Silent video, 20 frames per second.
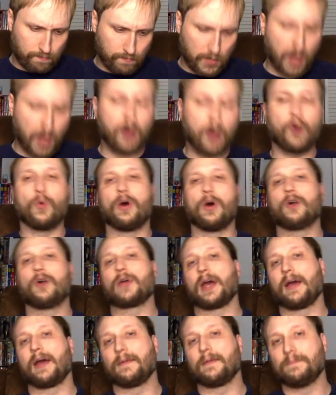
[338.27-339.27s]
Oh,
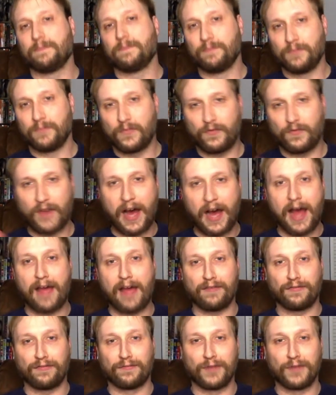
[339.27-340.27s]
okay.
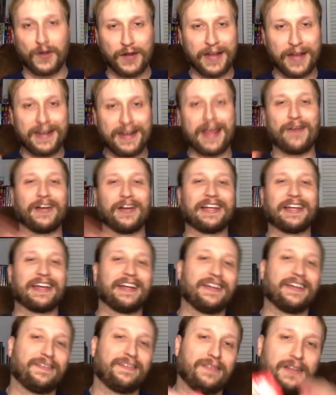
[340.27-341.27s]
Five. Okay, now I get
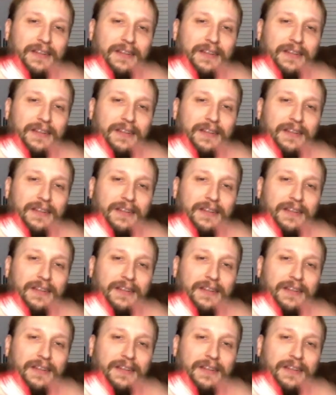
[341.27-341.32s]
it.